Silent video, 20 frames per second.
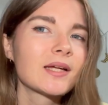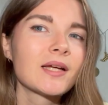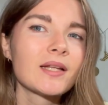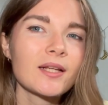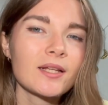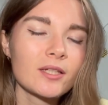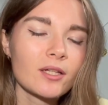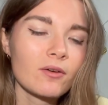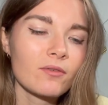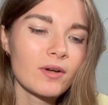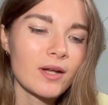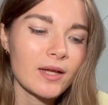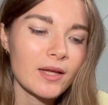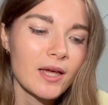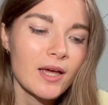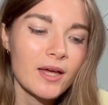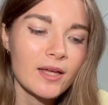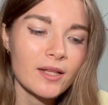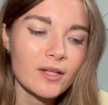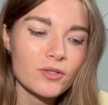That kind of like,
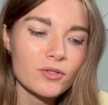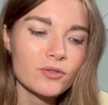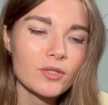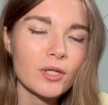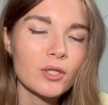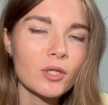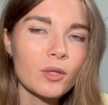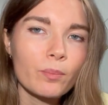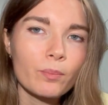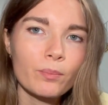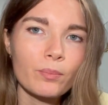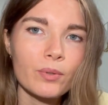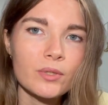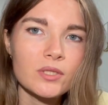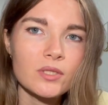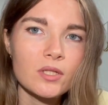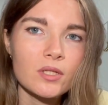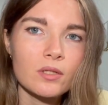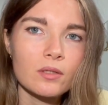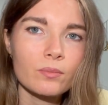there's also like
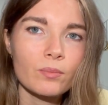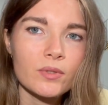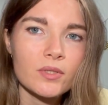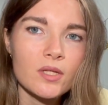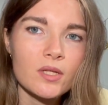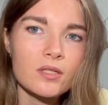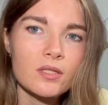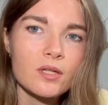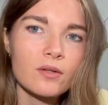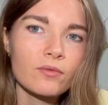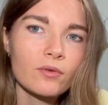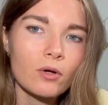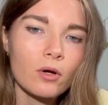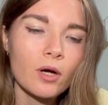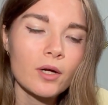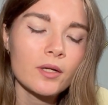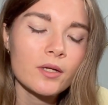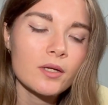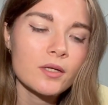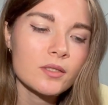the possessive
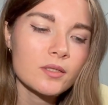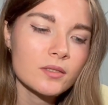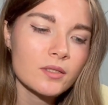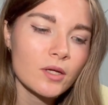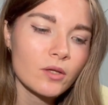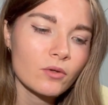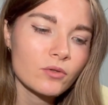card inside,